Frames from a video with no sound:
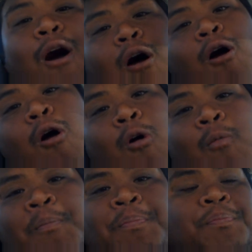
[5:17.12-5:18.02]

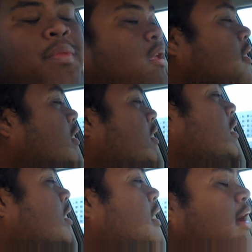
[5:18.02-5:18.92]
home."
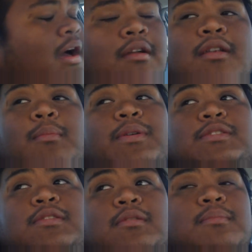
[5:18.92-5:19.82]
How could I
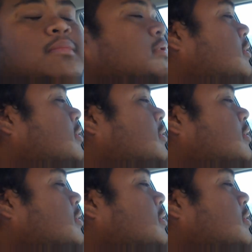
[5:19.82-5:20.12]
mess up?